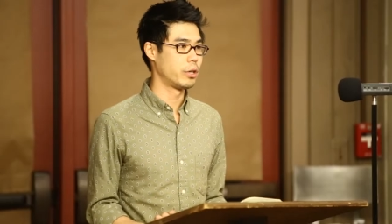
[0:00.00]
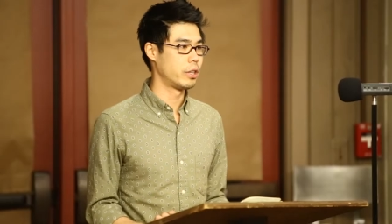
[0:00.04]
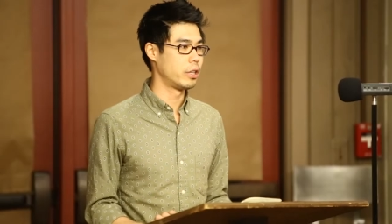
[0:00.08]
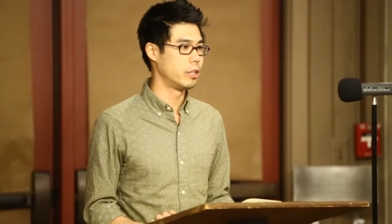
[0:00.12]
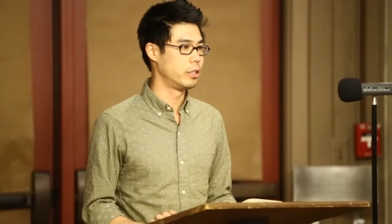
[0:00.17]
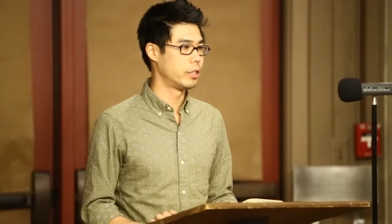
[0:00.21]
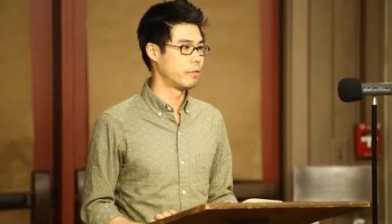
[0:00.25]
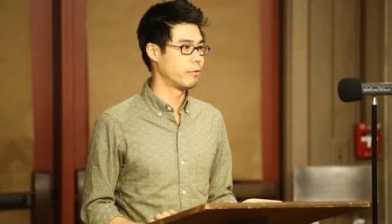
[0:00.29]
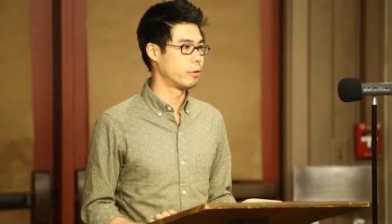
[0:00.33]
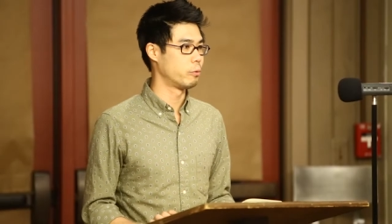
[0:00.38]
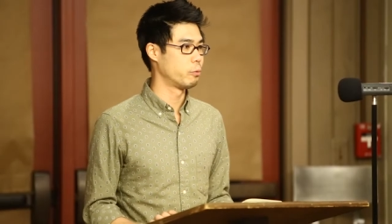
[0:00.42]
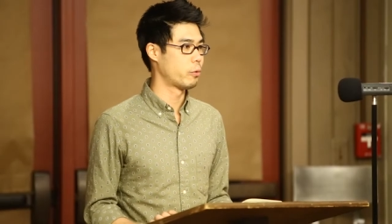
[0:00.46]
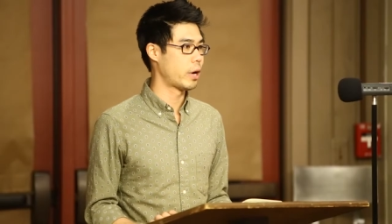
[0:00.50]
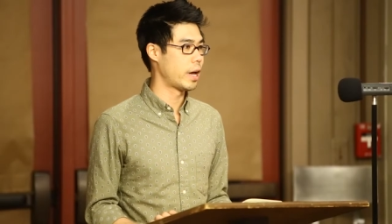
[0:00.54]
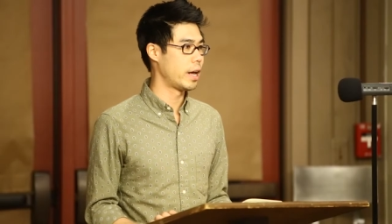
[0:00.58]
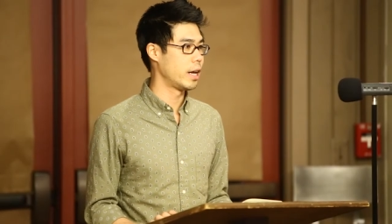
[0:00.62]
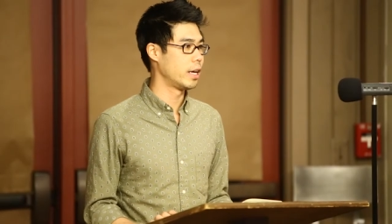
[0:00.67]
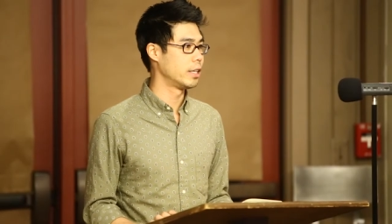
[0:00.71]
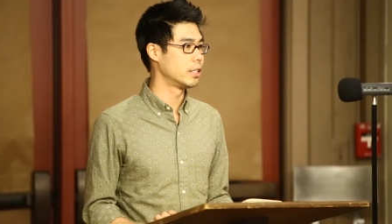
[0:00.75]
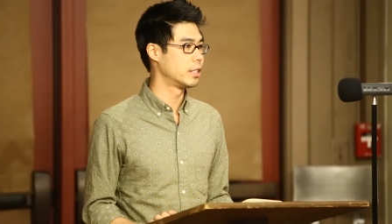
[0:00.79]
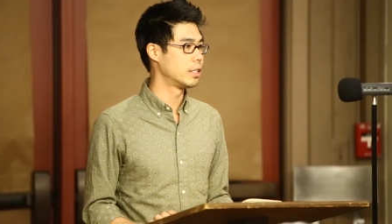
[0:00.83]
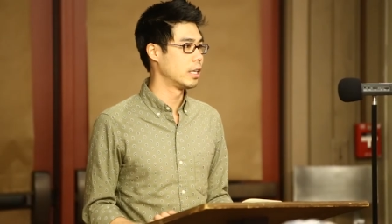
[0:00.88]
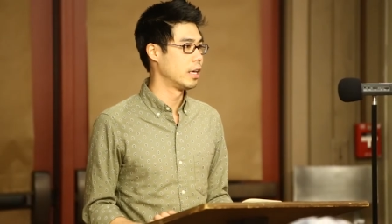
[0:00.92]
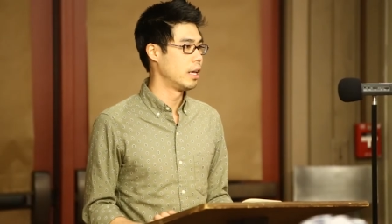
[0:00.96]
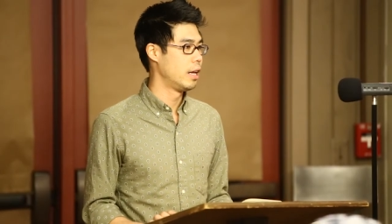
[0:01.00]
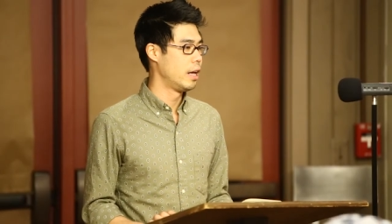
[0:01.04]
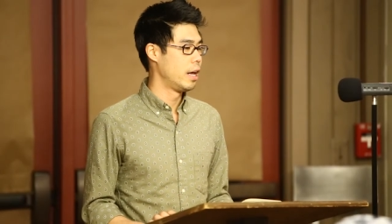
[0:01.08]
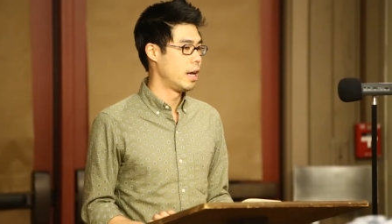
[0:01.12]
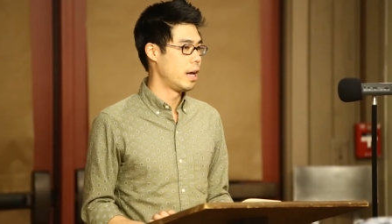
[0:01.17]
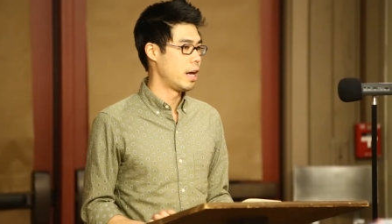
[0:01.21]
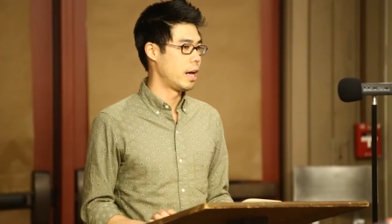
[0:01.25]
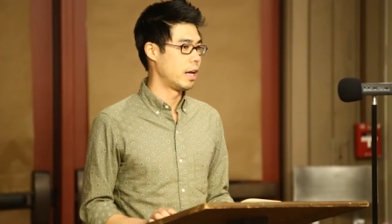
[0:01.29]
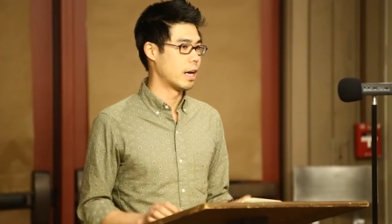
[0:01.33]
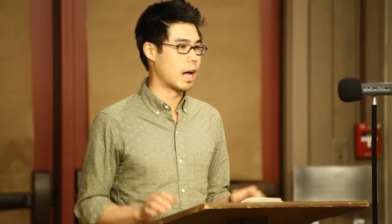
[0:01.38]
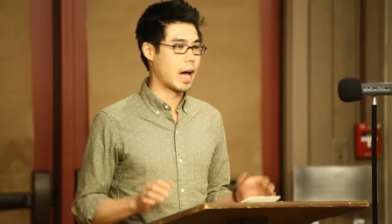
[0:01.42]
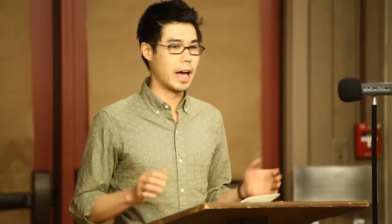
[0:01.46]
with in different ways,
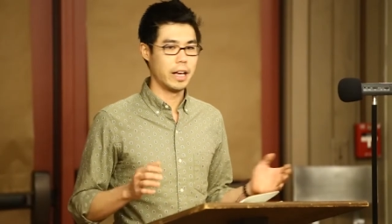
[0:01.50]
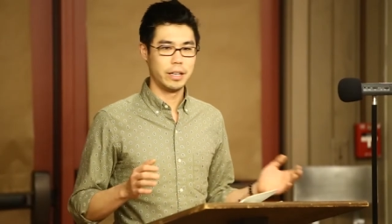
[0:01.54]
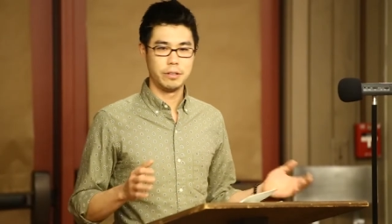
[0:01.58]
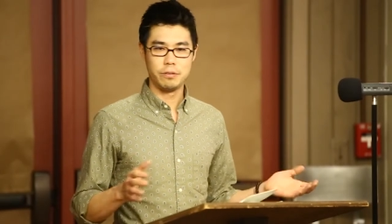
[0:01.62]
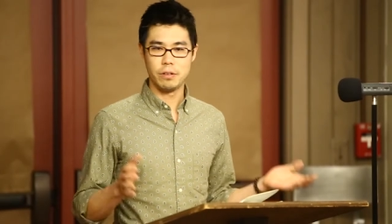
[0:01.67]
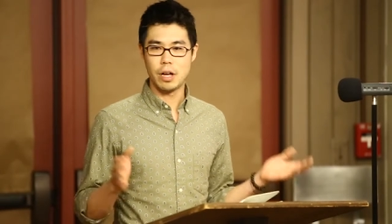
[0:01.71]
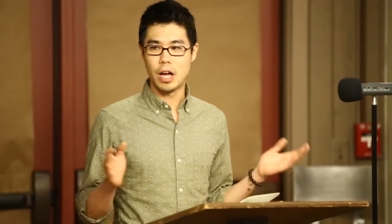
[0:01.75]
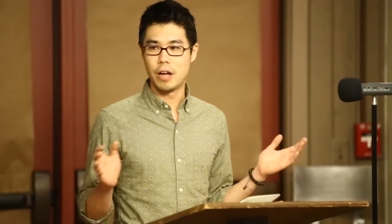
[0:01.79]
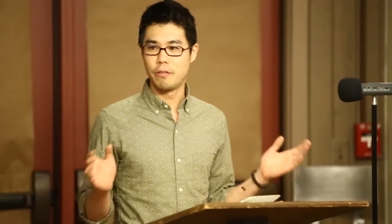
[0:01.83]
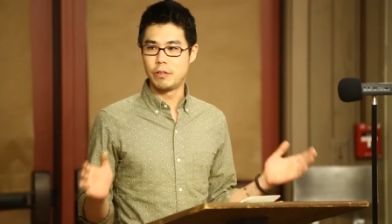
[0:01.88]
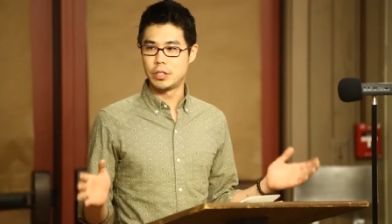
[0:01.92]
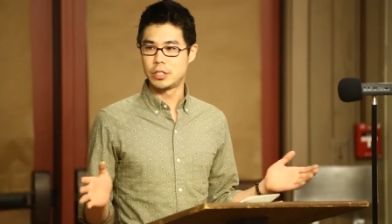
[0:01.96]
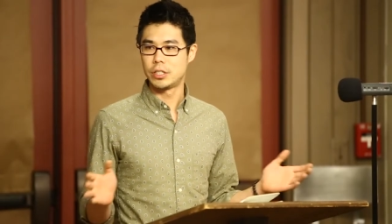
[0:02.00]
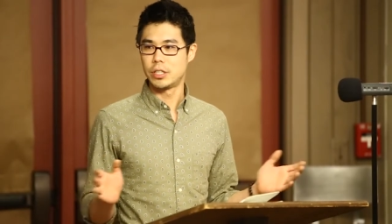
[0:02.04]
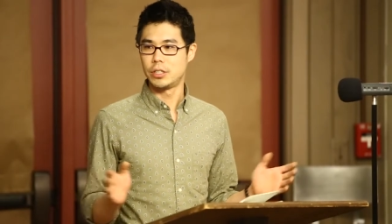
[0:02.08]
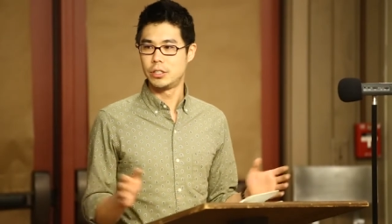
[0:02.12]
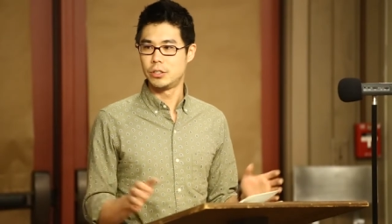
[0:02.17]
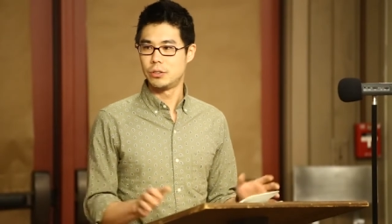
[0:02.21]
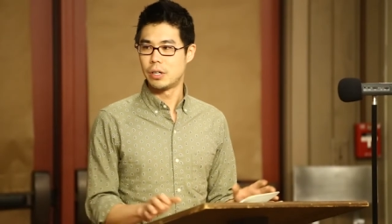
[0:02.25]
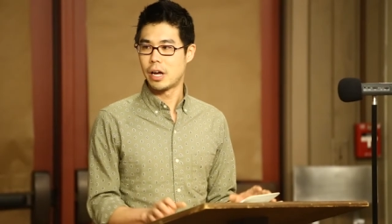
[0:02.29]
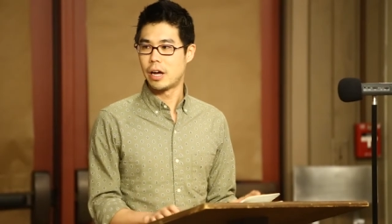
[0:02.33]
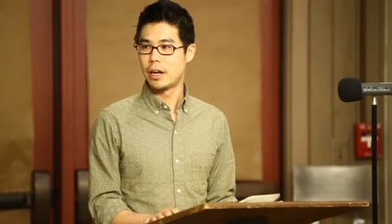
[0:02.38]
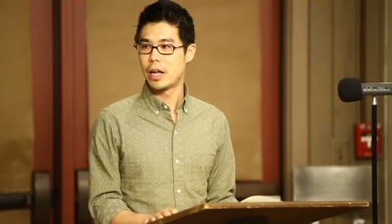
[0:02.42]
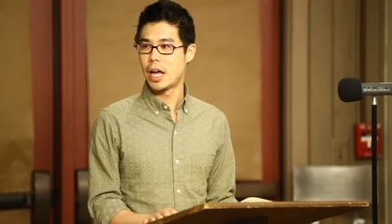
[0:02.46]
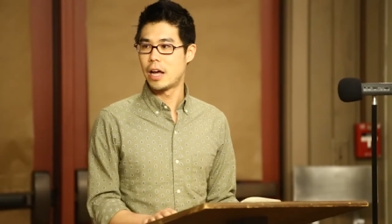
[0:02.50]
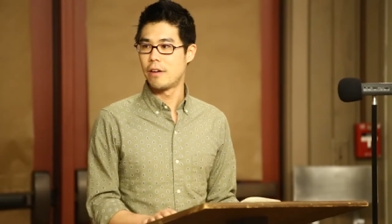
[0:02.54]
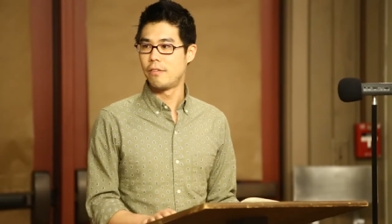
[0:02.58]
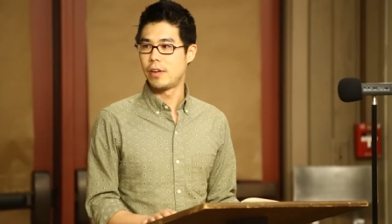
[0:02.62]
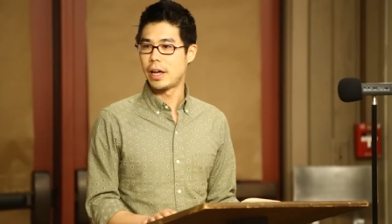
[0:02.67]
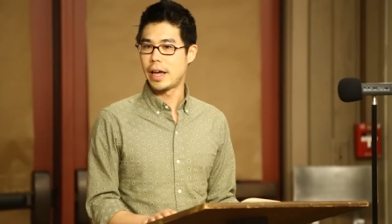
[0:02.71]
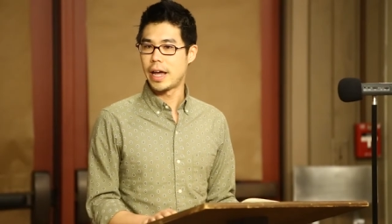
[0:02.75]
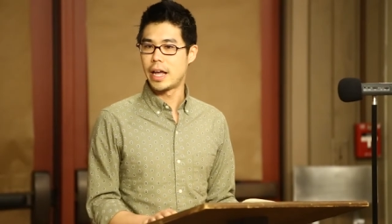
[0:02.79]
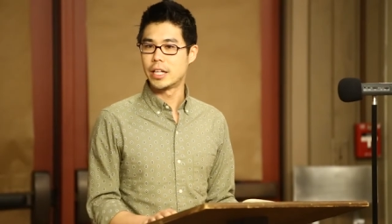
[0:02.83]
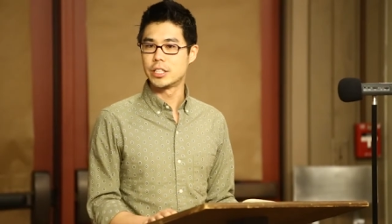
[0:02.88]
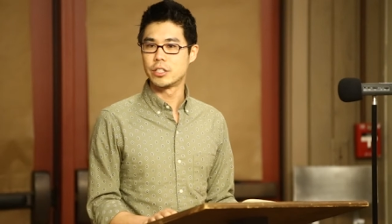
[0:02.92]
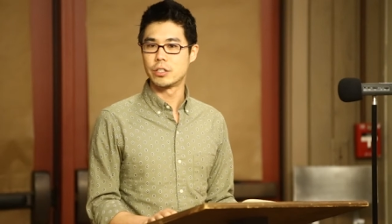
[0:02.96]
and I obviously do not have
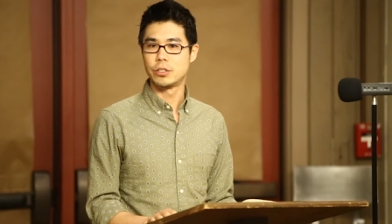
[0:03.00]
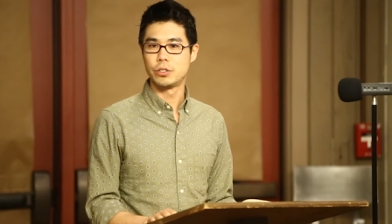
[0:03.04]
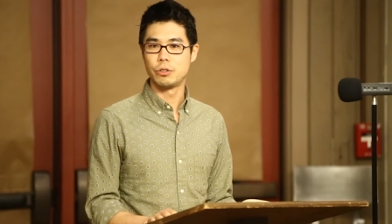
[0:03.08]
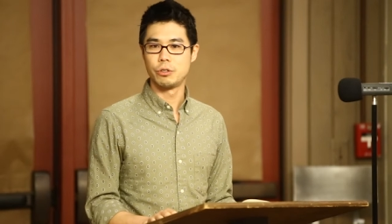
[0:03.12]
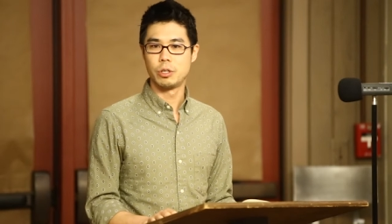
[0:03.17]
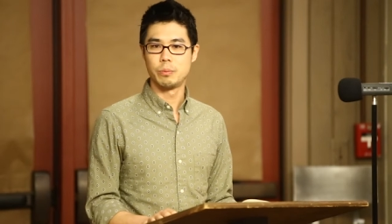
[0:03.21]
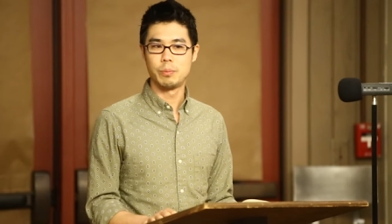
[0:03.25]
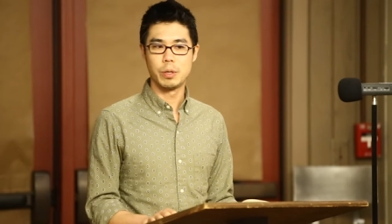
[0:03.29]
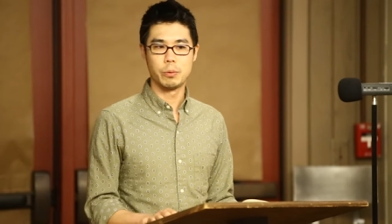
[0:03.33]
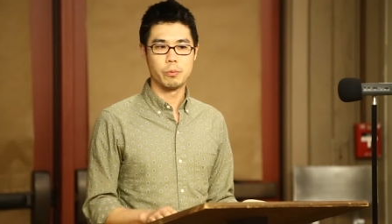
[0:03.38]
an answer to it,